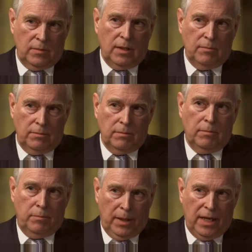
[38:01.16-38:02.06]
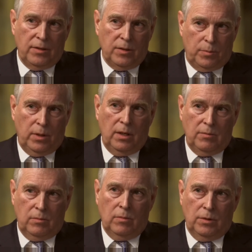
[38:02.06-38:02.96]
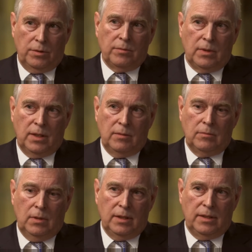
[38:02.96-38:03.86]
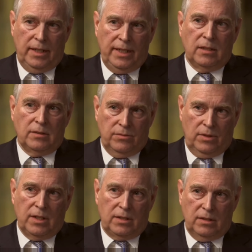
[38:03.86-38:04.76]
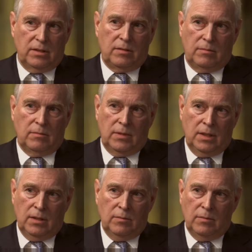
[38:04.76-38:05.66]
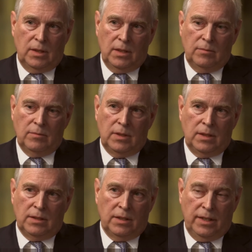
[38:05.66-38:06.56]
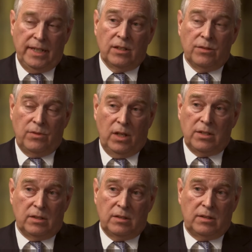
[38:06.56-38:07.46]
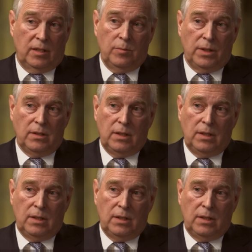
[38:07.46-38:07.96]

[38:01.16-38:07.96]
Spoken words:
I'm bound by what my legal advice legal advisors tell me.